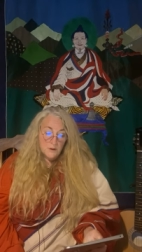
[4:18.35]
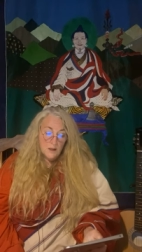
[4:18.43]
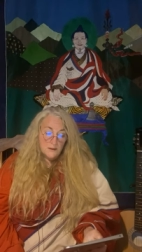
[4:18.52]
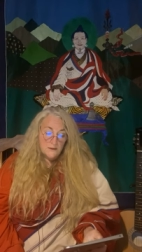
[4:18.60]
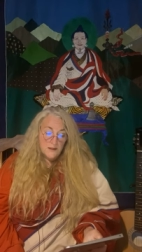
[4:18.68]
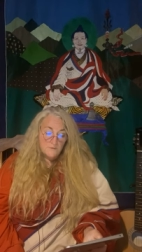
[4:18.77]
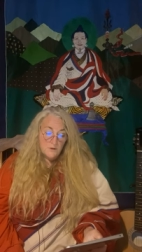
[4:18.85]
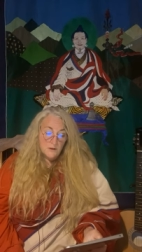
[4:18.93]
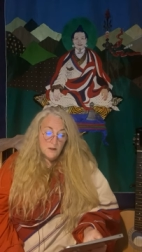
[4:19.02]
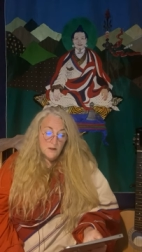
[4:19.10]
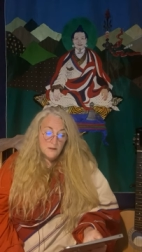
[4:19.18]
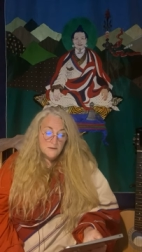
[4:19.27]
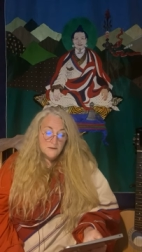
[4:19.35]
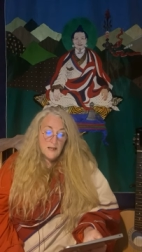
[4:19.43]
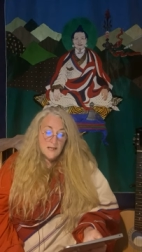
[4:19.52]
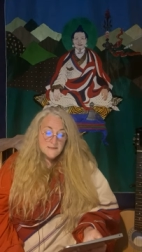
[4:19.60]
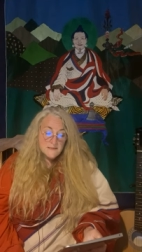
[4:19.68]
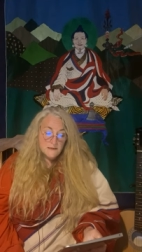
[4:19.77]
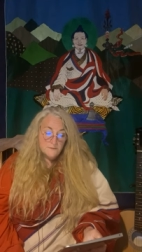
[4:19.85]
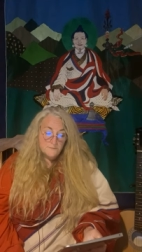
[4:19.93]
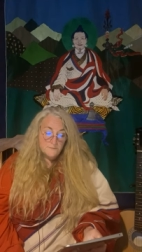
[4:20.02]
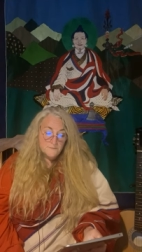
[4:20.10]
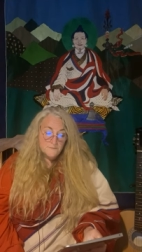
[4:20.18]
I'd never learned Latin,